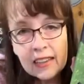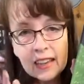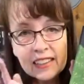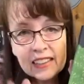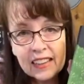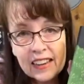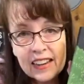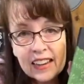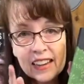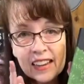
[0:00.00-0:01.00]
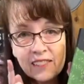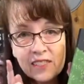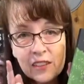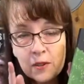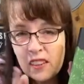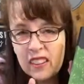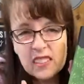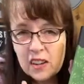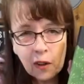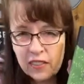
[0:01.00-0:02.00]
Again, if you there's
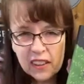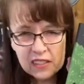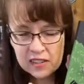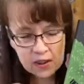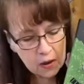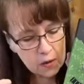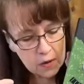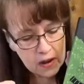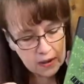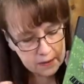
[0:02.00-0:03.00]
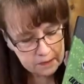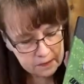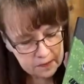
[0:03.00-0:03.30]
no there's no uh,